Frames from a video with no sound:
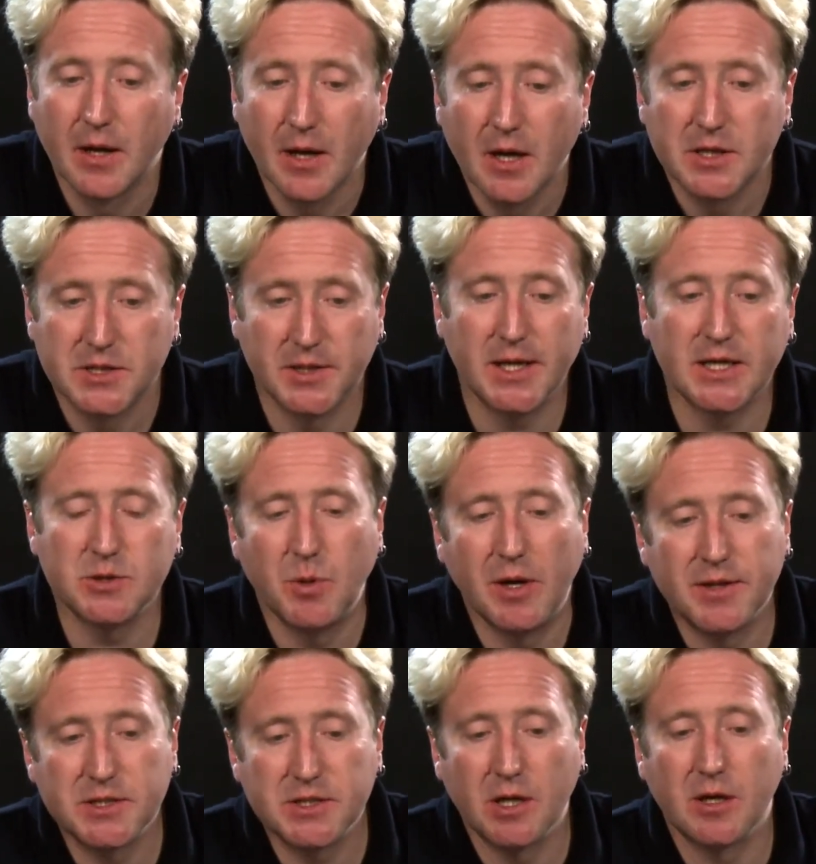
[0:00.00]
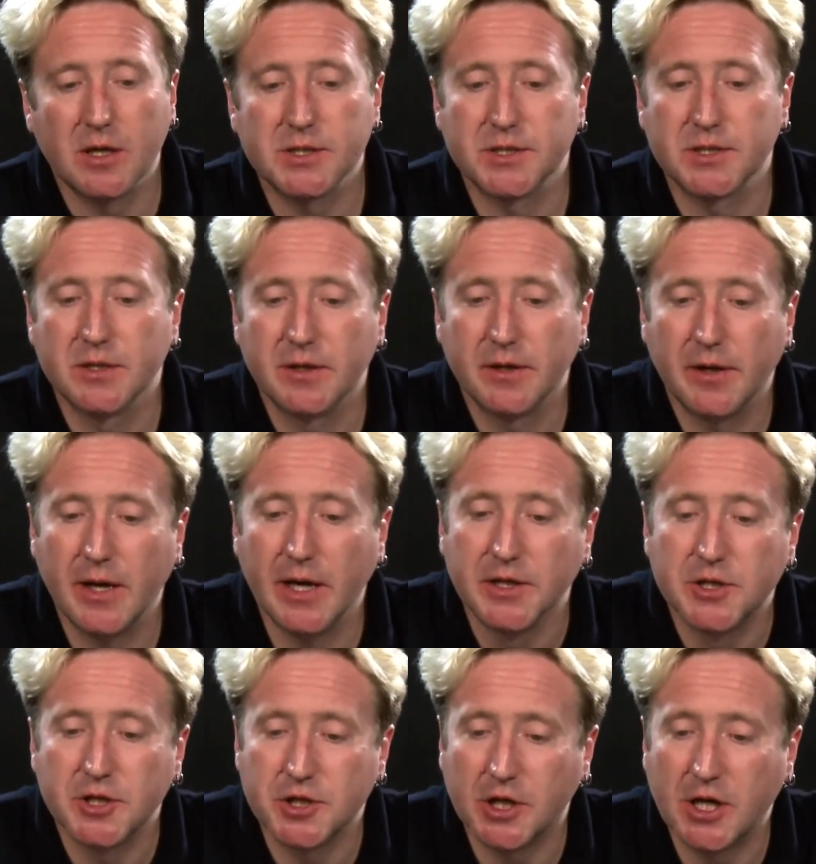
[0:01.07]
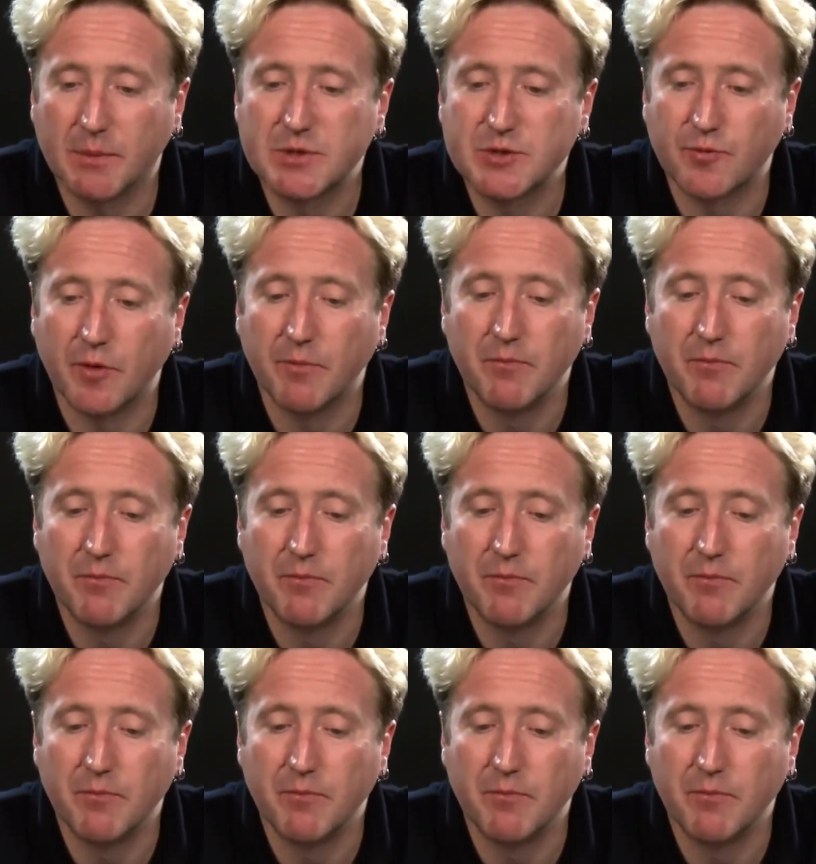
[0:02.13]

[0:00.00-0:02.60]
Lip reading: So that's where this class integer comes from.